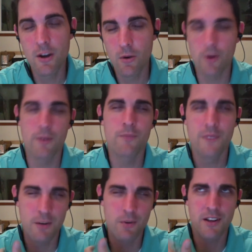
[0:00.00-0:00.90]
or they're
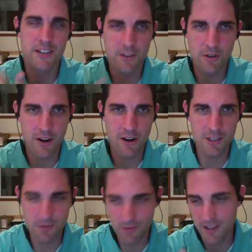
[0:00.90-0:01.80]
not really going to sell
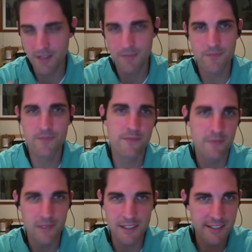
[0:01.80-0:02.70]
cars before they
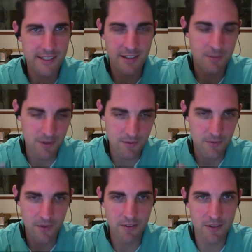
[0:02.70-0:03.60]
lease them or
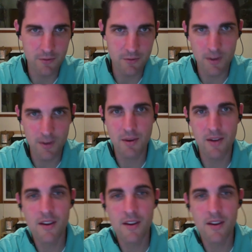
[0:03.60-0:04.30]
whatever, rent them out.